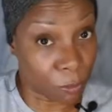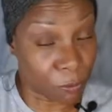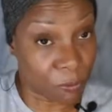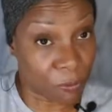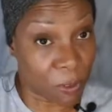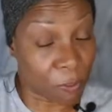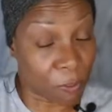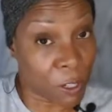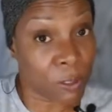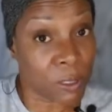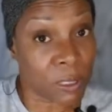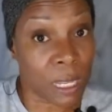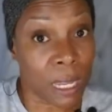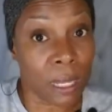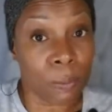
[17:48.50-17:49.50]
The first
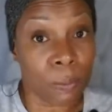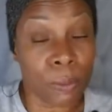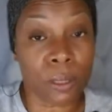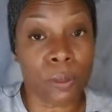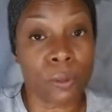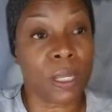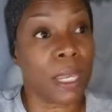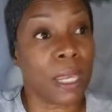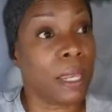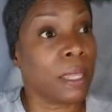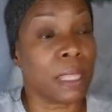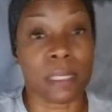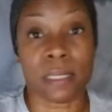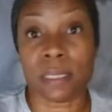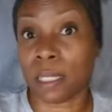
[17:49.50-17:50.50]
time was okay. That
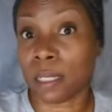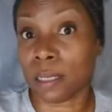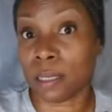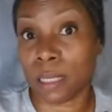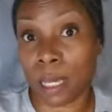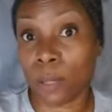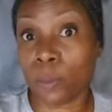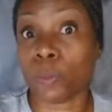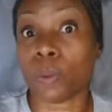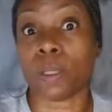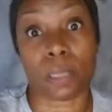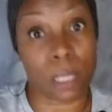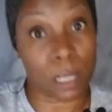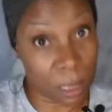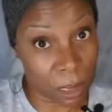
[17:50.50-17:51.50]
second time was
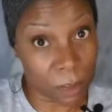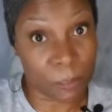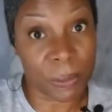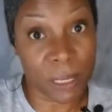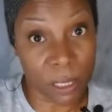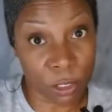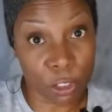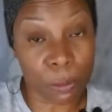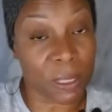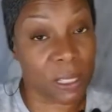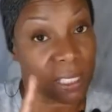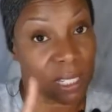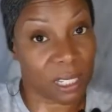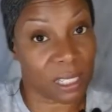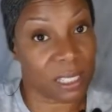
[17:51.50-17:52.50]
a humdinger because
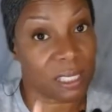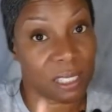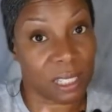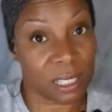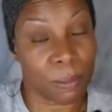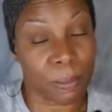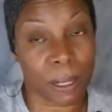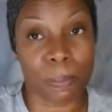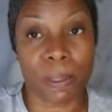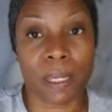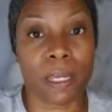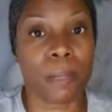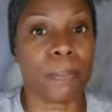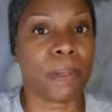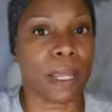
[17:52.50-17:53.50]
I didn't stick to my
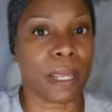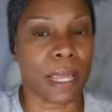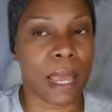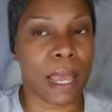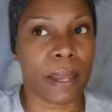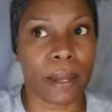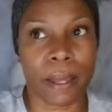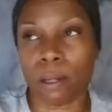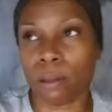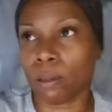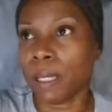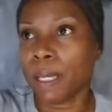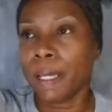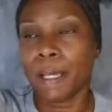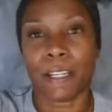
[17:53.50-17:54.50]
plan, but I got out.
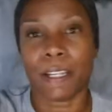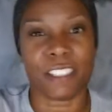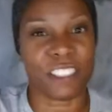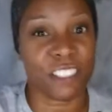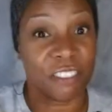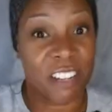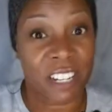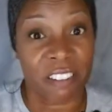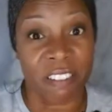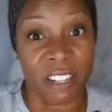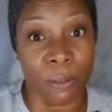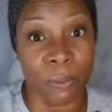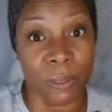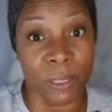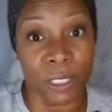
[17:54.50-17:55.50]
I turned right around
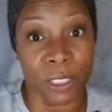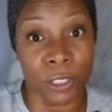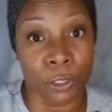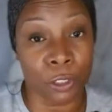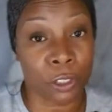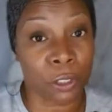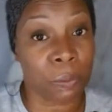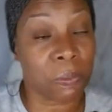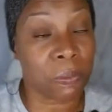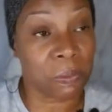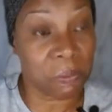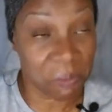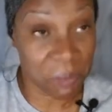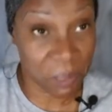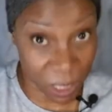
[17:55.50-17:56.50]
and went to Europe.
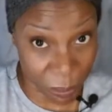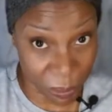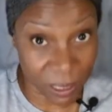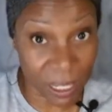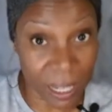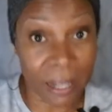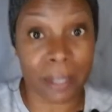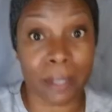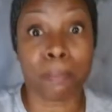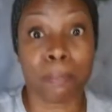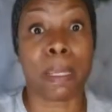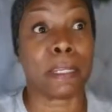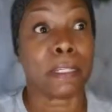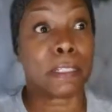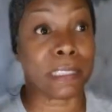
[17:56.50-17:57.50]
Summertime,
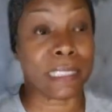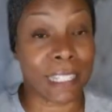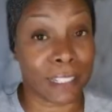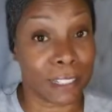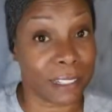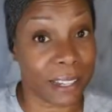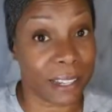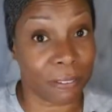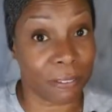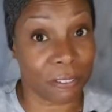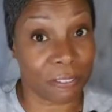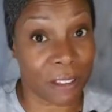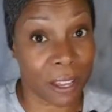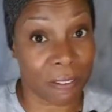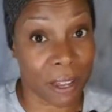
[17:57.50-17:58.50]
had to stand in line for
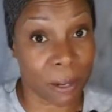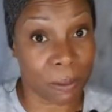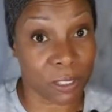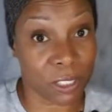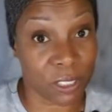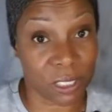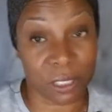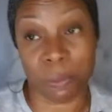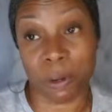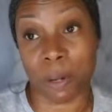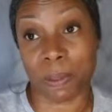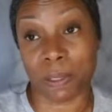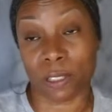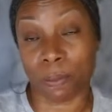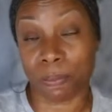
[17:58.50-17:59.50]
5 hours just to mark
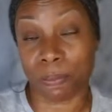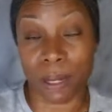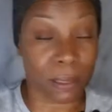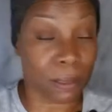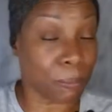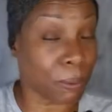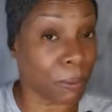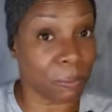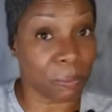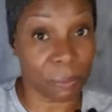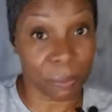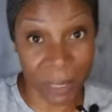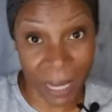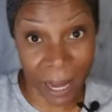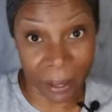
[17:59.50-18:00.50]
myself present, but
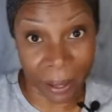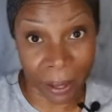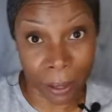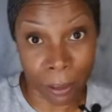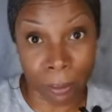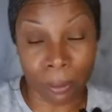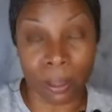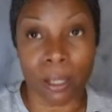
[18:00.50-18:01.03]
we got out.